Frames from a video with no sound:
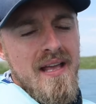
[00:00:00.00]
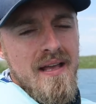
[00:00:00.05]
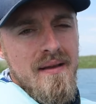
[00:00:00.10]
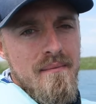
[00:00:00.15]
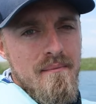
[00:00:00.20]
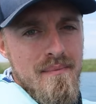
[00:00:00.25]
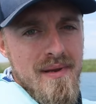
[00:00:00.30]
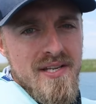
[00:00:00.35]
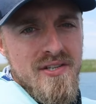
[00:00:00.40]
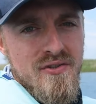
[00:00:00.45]

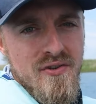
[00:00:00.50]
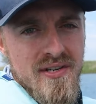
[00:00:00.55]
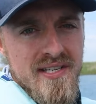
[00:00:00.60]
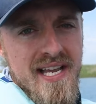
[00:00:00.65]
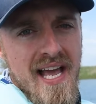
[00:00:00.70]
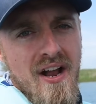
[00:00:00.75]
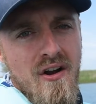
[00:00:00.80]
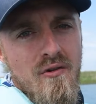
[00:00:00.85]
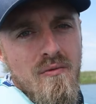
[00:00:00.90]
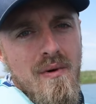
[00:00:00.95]
Mystery
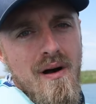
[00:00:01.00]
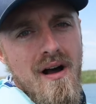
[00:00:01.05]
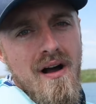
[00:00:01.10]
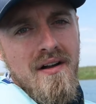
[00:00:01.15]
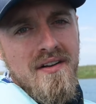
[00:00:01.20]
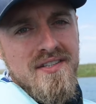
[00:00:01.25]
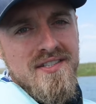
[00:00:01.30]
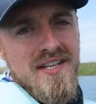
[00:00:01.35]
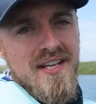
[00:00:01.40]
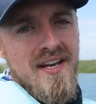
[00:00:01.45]
Tackle
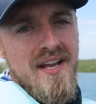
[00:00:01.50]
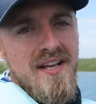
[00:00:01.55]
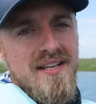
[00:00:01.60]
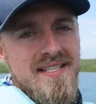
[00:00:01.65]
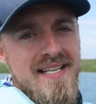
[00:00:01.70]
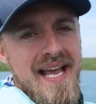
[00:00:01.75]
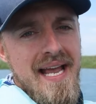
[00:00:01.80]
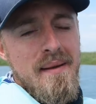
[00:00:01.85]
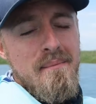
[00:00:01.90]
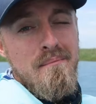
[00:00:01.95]
Box sent
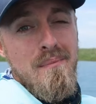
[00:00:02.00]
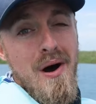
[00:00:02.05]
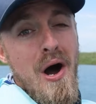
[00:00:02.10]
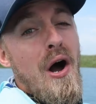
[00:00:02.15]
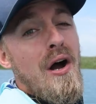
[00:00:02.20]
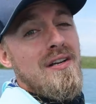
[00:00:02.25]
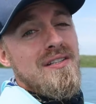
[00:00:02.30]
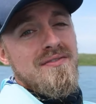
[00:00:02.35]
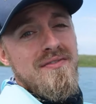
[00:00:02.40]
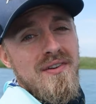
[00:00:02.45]
us a
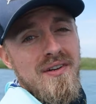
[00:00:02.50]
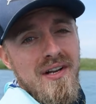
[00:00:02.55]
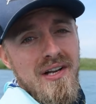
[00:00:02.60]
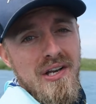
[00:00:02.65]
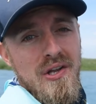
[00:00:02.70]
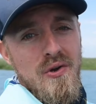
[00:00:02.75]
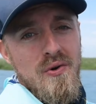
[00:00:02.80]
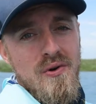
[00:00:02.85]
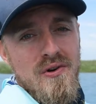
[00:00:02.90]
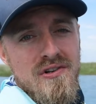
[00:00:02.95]
box full of
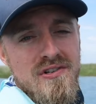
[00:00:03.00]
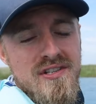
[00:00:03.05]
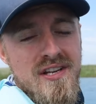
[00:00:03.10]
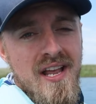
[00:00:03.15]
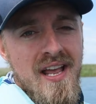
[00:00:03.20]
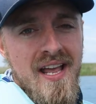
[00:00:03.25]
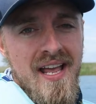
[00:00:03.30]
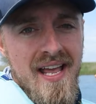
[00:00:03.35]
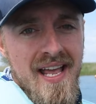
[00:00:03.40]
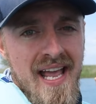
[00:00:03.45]
lures
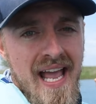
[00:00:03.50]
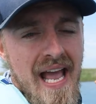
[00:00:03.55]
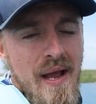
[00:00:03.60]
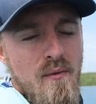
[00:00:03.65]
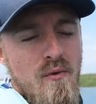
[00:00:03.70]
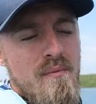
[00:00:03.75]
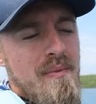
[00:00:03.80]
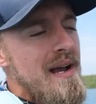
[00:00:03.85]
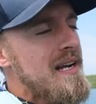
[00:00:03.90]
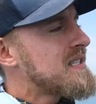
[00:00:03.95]
and
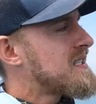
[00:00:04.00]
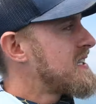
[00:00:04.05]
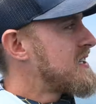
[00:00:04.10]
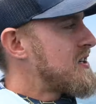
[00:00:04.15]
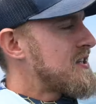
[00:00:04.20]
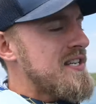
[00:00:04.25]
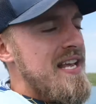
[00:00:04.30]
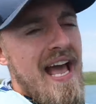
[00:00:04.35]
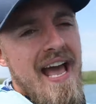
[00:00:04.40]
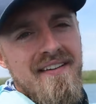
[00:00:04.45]
we're basically
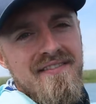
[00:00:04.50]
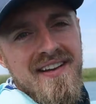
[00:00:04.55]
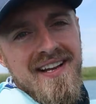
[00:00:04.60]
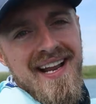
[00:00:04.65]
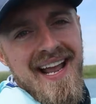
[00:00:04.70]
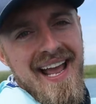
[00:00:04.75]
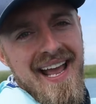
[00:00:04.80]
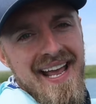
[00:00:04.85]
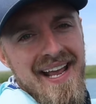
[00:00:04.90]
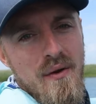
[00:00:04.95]
just
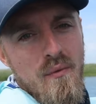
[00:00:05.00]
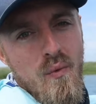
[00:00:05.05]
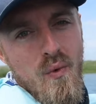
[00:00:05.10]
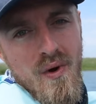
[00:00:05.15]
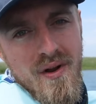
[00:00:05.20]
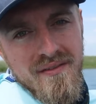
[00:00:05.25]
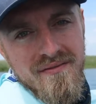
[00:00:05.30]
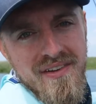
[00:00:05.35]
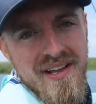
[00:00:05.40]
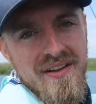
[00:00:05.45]
having a
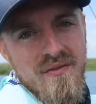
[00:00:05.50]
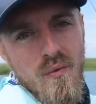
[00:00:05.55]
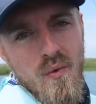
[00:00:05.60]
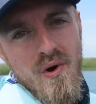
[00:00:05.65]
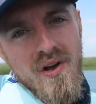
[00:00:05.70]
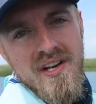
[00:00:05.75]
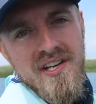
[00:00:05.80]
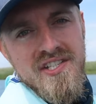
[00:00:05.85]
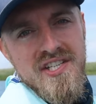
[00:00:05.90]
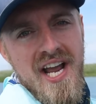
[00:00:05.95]

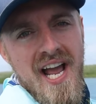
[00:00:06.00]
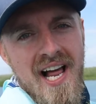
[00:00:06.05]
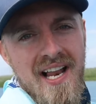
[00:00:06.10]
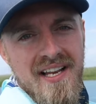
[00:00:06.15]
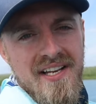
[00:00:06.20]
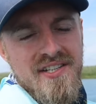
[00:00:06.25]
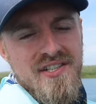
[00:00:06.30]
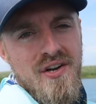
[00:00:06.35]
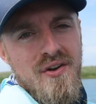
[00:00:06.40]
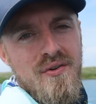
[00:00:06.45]
1v1
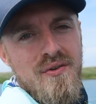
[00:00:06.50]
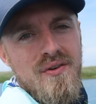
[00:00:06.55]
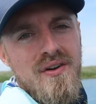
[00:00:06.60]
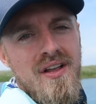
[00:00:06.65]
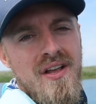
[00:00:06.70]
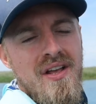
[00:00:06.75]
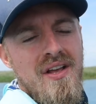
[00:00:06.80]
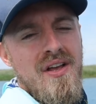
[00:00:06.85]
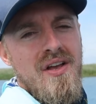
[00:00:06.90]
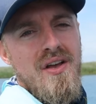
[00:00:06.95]
challenge on
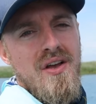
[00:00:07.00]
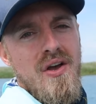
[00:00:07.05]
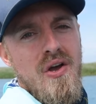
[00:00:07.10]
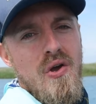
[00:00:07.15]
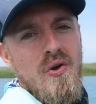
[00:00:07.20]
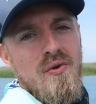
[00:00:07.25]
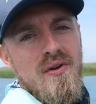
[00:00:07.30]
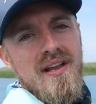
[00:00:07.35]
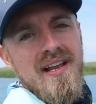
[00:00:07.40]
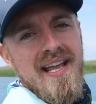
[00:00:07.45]

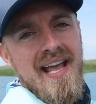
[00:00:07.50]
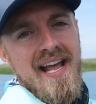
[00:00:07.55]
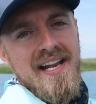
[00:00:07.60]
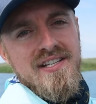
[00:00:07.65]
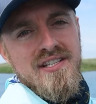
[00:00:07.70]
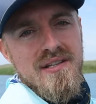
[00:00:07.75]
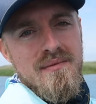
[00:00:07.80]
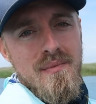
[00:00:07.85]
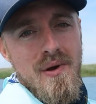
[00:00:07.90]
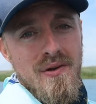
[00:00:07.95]
who can
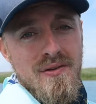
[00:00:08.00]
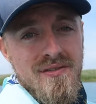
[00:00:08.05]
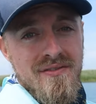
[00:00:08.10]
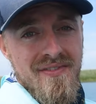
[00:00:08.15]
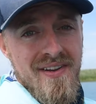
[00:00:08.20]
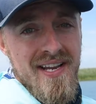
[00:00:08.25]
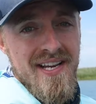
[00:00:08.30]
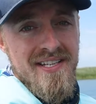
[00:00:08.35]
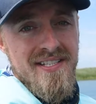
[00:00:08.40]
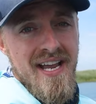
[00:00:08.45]
catch the most
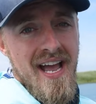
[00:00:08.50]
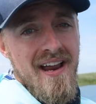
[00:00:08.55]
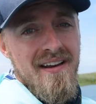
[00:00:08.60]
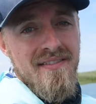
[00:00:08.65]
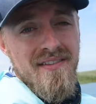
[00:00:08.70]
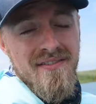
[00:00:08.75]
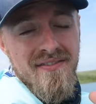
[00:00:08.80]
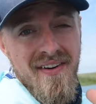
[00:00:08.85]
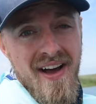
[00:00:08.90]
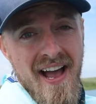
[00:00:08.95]
fish out of
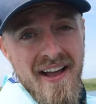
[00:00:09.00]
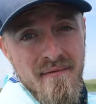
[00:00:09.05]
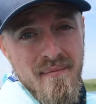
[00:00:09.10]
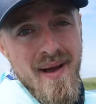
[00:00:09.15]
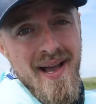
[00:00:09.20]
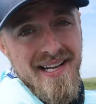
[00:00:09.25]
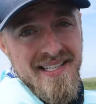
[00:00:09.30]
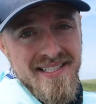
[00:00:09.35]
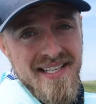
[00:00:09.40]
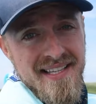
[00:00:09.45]
the five
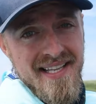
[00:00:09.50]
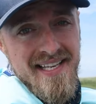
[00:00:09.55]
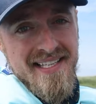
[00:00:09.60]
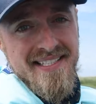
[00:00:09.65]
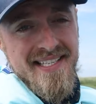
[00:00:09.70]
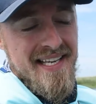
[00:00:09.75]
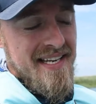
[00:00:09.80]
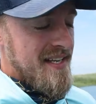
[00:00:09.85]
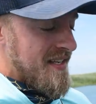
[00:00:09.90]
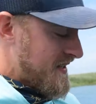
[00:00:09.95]
baits that they
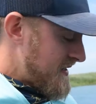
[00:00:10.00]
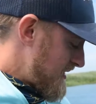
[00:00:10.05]
sent us.